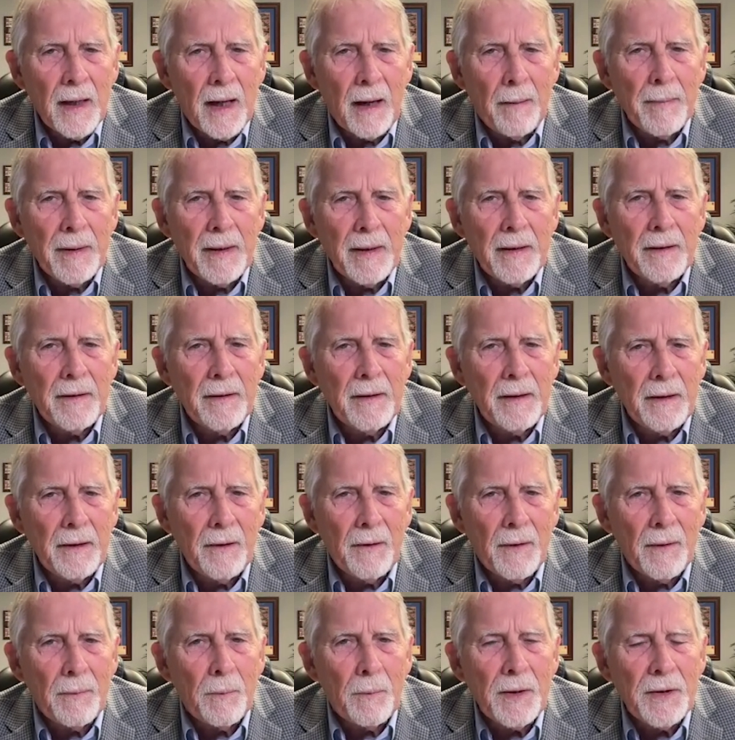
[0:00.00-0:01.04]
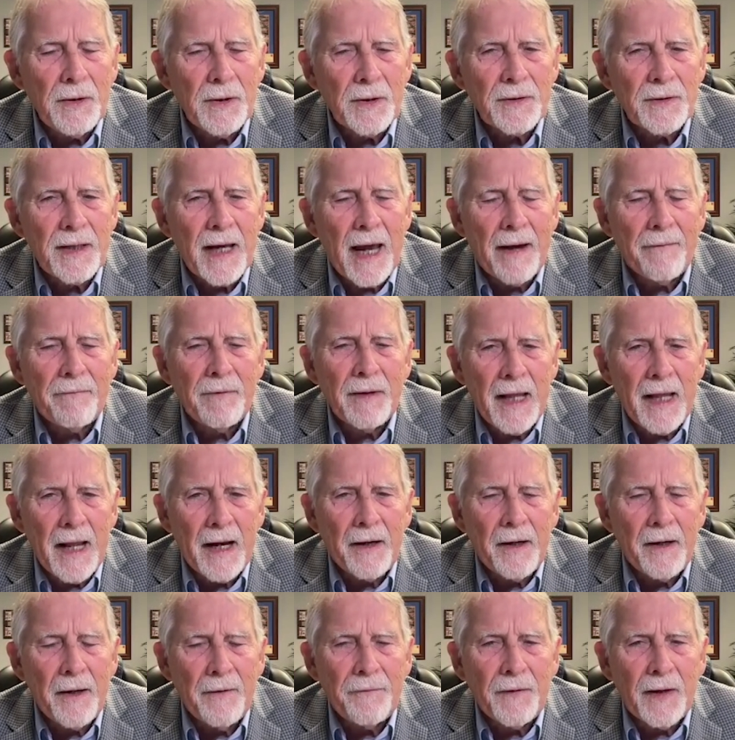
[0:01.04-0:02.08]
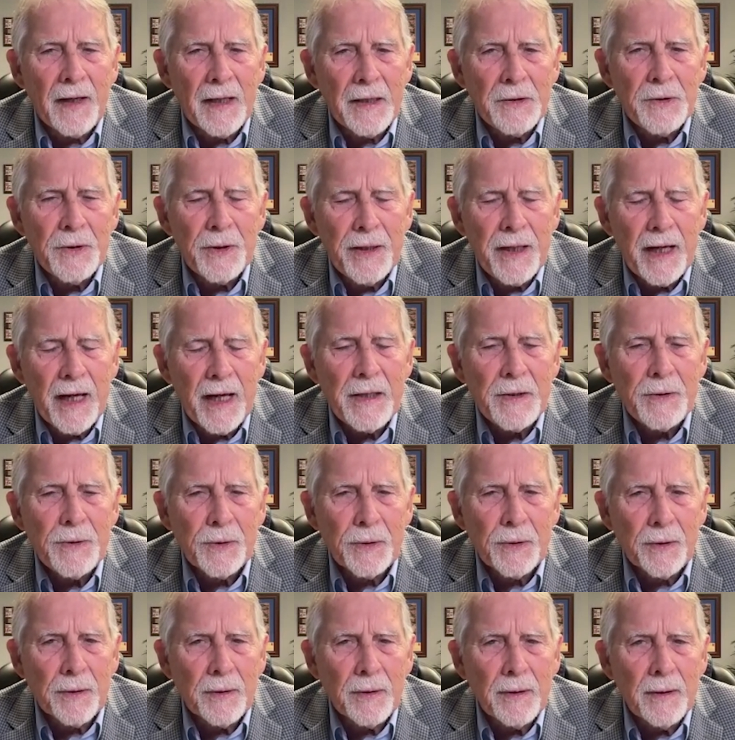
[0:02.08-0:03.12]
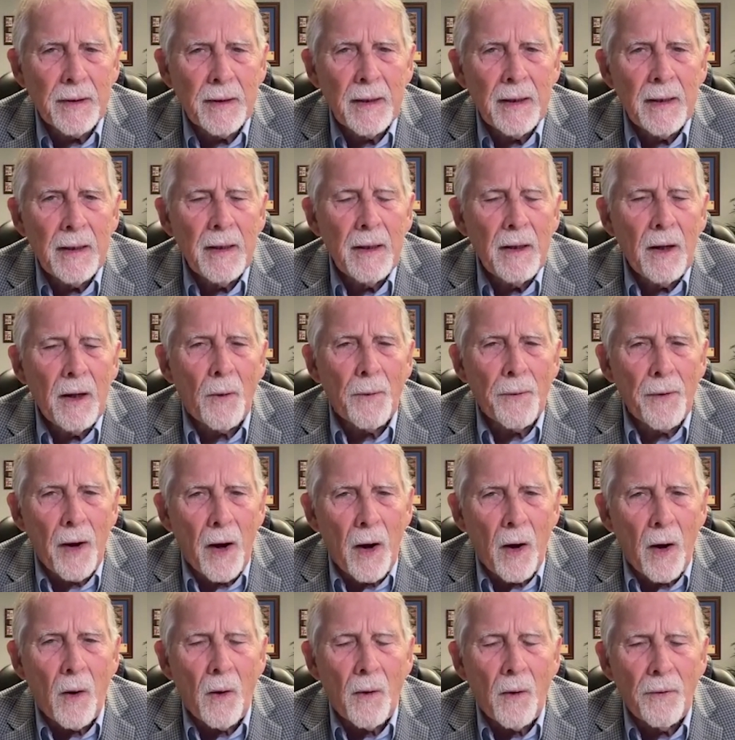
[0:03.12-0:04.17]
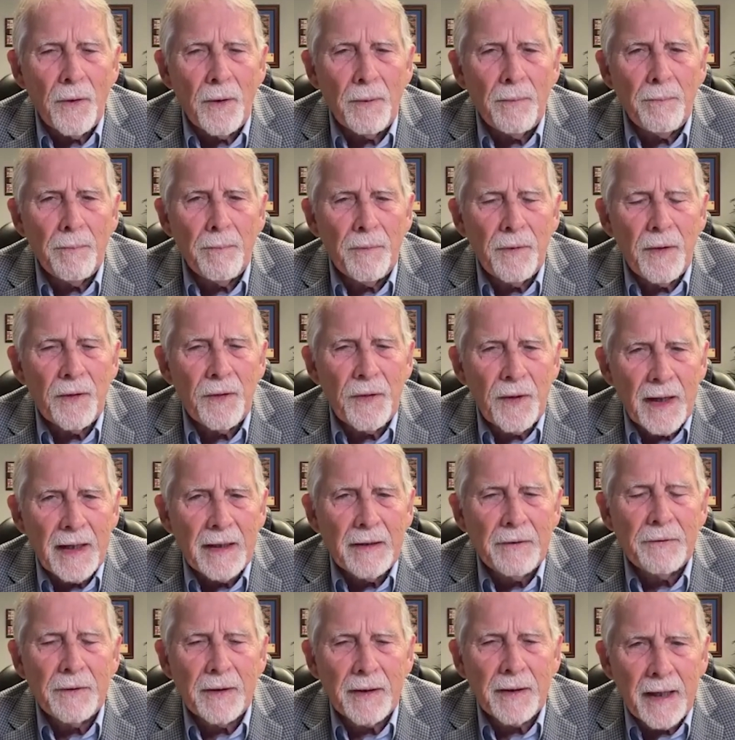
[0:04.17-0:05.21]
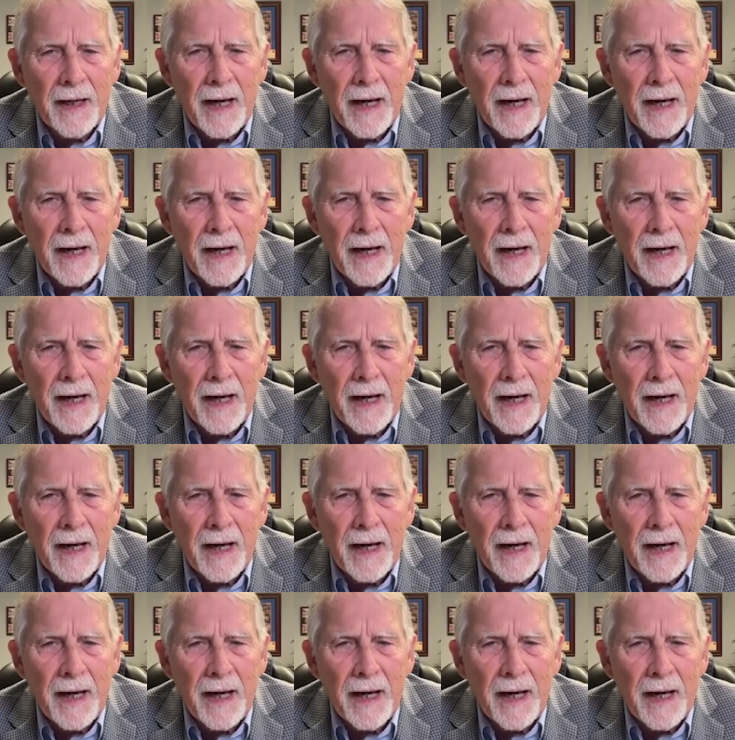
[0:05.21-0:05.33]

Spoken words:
I mean, we just haven't had enough education on all the things that can